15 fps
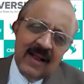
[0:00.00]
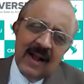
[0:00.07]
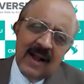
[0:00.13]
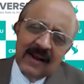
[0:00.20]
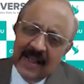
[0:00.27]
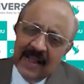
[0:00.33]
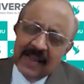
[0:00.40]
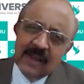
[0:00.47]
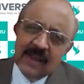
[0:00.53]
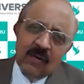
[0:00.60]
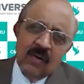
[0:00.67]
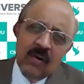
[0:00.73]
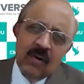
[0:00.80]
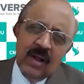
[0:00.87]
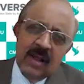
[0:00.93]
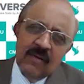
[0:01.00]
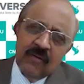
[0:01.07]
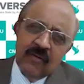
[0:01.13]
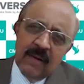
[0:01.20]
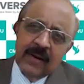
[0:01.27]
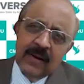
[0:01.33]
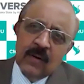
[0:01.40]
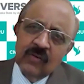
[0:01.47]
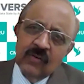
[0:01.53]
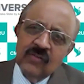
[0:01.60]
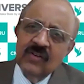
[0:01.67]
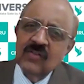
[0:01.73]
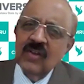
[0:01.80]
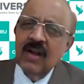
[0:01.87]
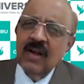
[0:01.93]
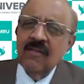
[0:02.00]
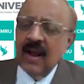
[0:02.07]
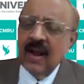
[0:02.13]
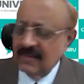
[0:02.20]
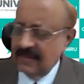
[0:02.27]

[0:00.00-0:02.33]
And thank you. If you have any questions, I will